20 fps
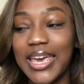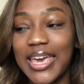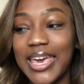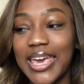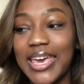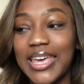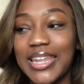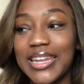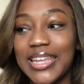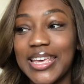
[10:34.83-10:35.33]

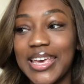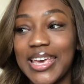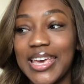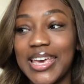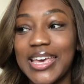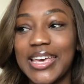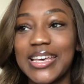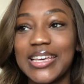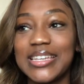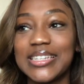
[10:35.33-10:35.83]
it
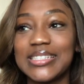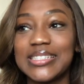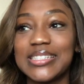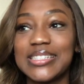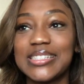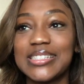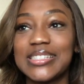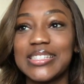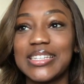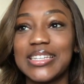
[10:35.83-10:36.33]

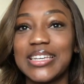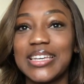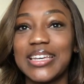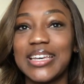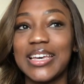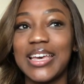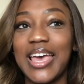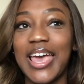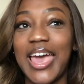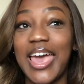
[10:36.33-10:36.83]
is
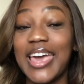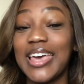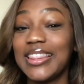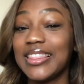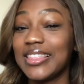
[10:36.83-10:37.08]
a